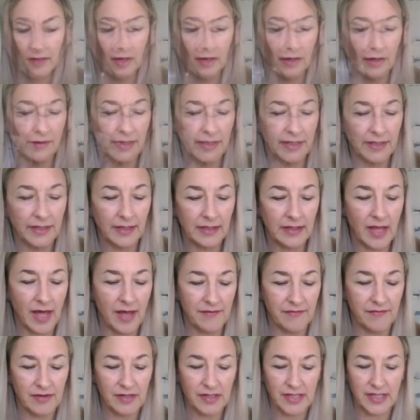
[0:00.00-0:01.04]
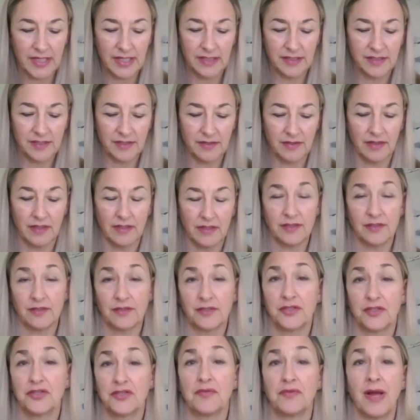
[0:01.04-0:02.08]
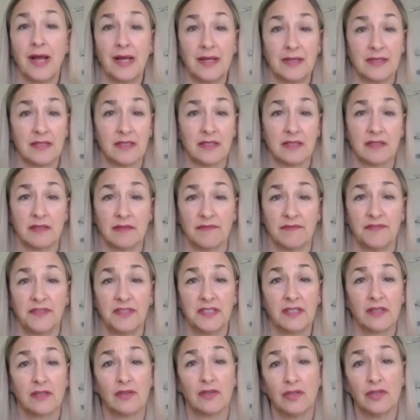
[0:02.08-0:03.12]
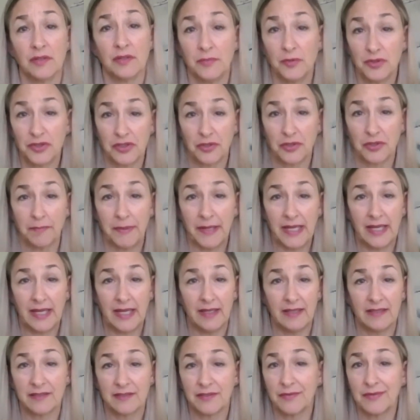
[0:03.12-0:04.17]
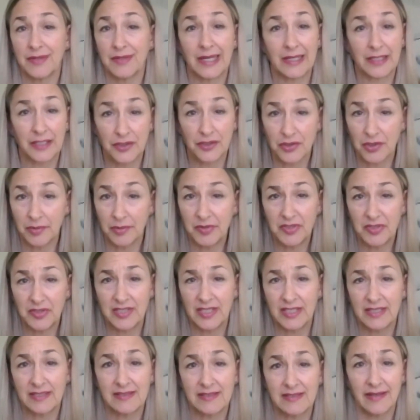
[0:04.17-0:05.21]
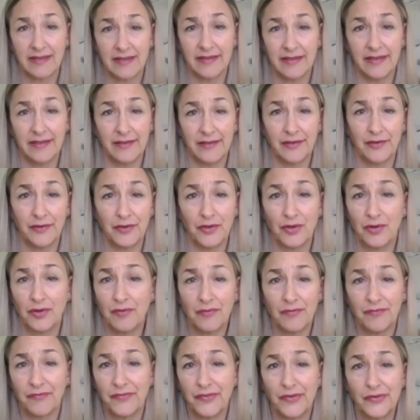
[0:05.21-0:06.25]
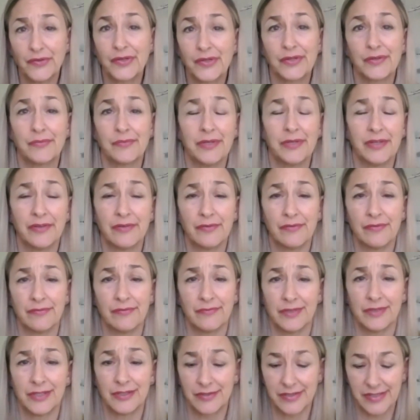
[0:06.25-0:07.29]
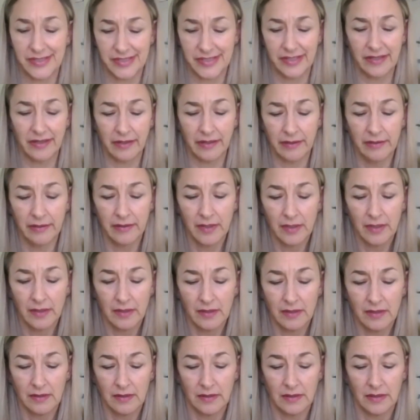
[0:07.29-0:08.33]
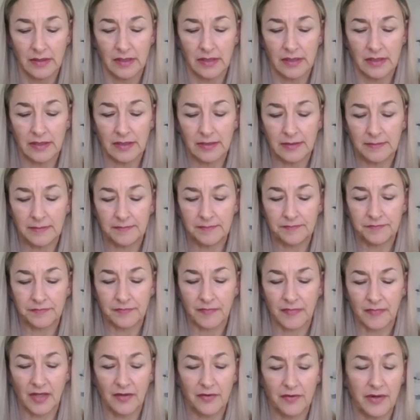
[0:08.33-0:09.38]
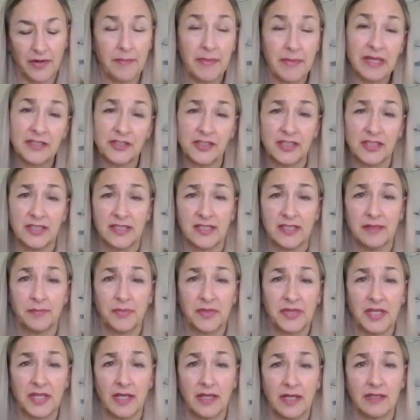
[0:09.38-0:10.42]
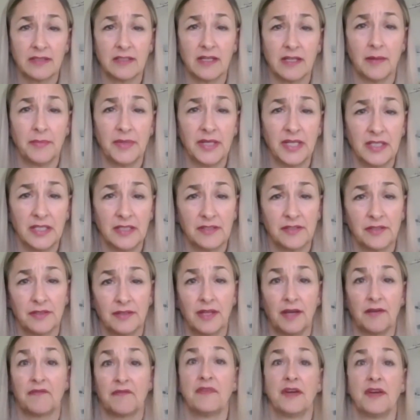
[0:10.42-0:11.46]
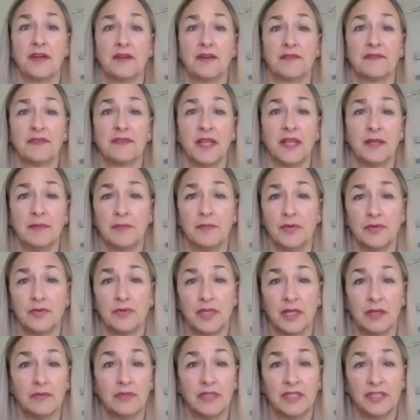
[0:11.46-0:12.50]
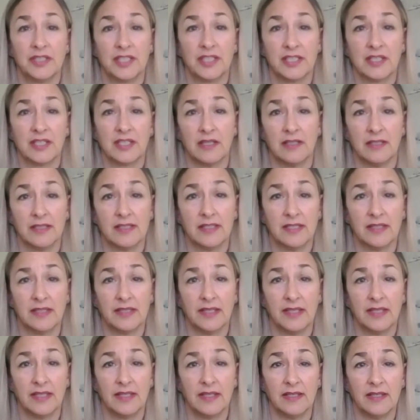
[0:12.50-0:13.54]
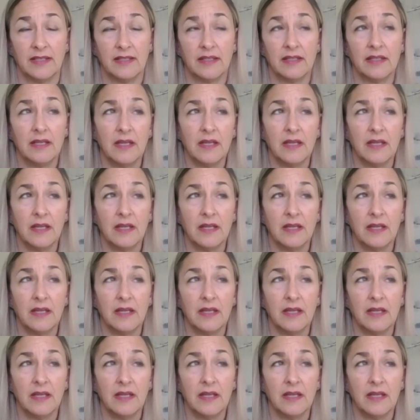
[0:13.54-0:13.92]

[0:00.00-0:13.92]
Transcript: All right, a lot of our kids are under stress, physical and emotional pain, so that contributes to anxiety. You know, you don't feel good when you're sick. I already mentioned sympathetic dominance, or that fight or flight mode that we're just constantly in.